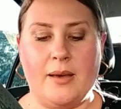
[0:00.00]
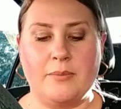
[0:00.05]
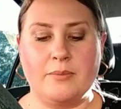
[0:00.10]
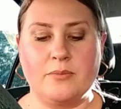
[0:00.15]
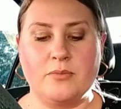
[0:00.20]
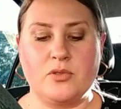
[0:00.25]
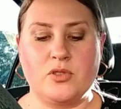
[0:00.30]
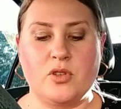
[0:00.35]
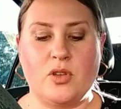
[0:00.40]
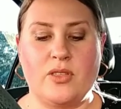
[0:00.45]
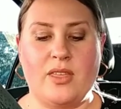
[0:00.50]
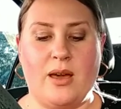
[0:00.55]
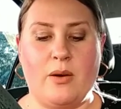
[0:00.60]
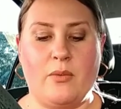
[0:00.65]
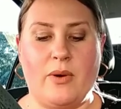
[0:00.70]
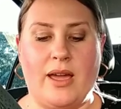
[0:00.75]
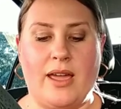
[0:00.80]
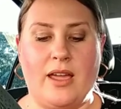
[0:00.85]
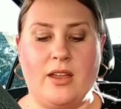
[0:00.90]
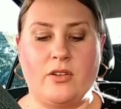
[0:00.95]
so
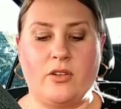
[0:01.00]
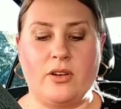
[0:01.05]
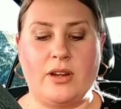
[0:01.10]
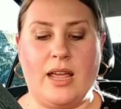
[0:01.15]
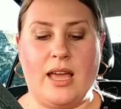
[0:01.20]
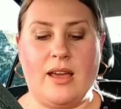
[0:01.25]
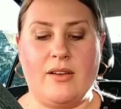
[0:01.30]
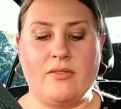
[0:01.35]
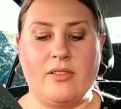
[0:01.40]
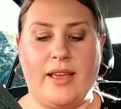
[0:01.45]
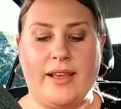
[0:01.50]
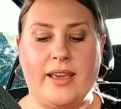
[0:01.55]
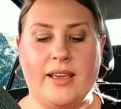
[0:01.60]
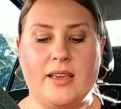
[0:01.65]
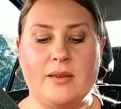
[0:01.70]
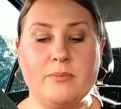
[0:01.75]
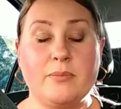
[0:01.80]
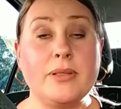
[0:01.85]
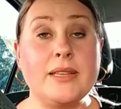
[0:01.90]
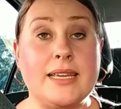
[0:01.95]
that way I don't have like a
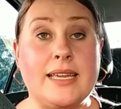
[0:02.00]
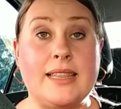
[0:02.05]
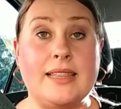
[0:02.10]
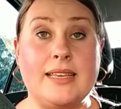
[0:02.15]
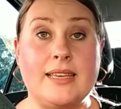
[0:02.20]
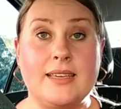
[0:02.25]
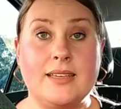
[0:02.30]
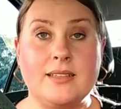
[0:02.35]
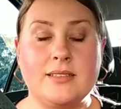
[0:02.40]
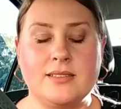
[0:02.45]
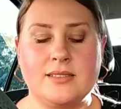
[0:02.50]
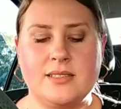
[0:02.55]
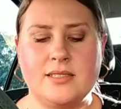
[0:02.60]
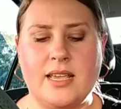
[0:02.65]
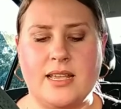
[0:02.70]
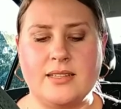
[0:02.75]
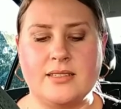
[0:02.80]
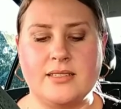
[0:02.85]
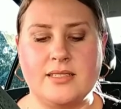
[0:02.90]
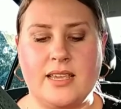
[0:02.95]
completely
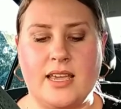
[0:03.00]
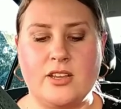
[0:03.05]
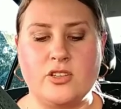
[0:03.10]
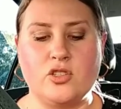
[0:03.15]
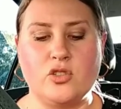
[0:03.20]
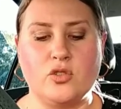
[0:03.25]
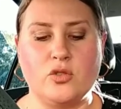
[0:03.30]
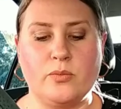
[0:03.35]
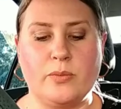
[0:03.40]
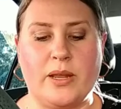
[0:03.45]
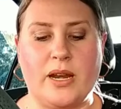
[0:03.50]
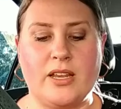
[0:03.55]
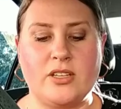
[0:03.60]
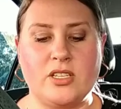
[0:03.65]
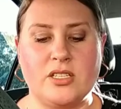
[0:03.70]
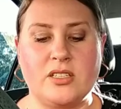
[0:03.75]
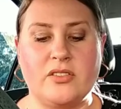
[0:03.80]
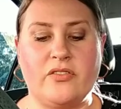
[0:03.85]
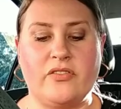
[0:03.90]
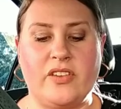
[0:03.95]
set schedule, but I
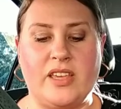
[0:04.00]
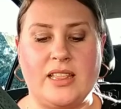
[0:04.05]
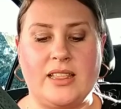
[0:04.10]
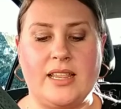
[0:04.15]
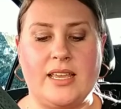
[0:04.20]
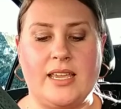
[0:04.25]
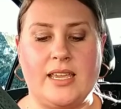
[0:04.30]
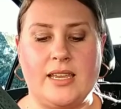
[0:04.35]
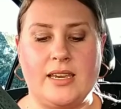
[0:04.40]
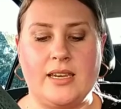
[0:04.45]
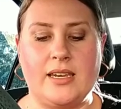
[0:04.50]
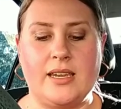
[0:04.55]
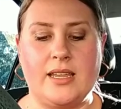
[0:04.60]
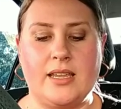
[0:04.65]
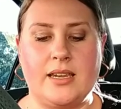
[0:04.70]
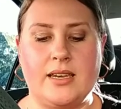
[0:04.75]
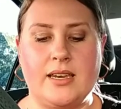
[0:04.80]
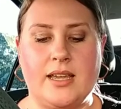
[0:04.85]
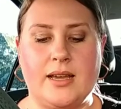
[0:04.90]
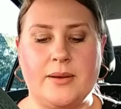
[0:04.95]
just fill in, and